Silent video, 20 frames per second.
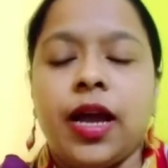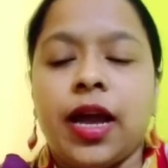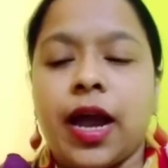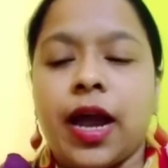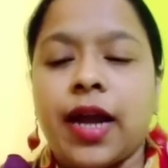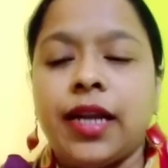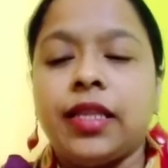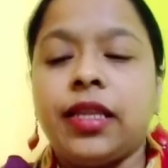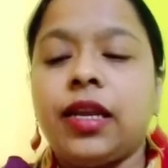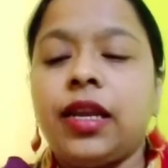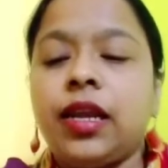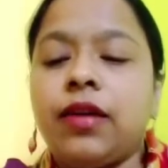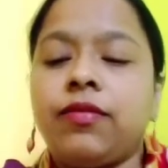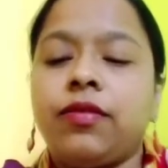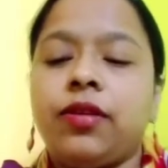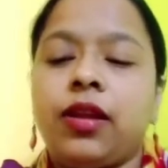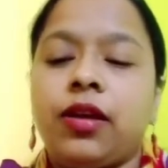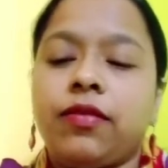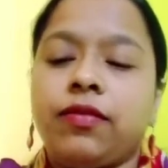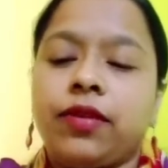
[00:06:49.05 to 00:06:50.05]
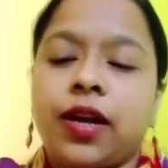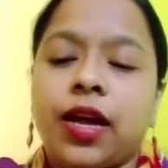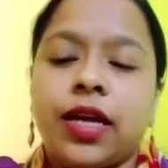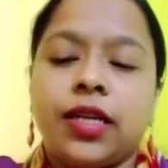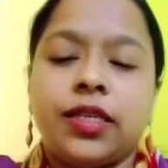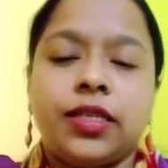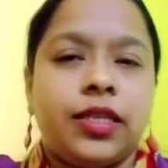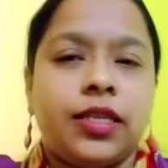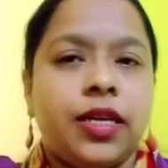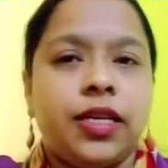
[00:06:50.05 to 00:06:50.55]
at the level of
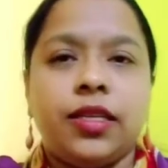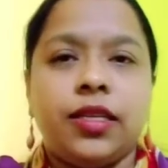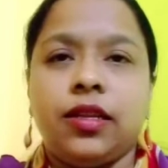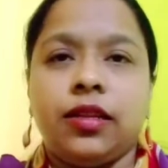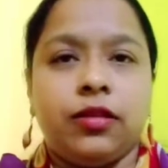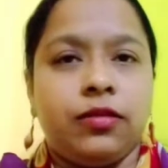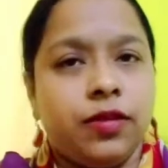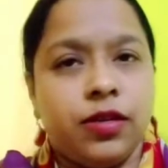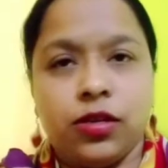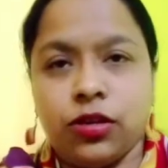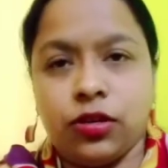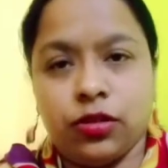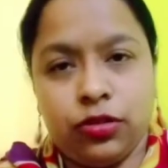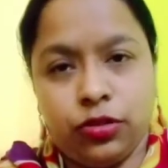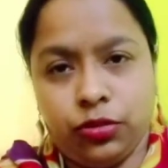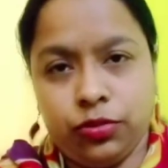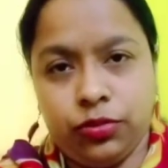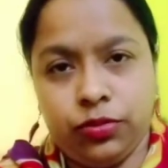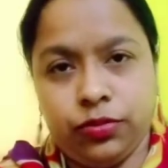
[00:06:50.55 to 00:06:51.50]
class 10, this will not do.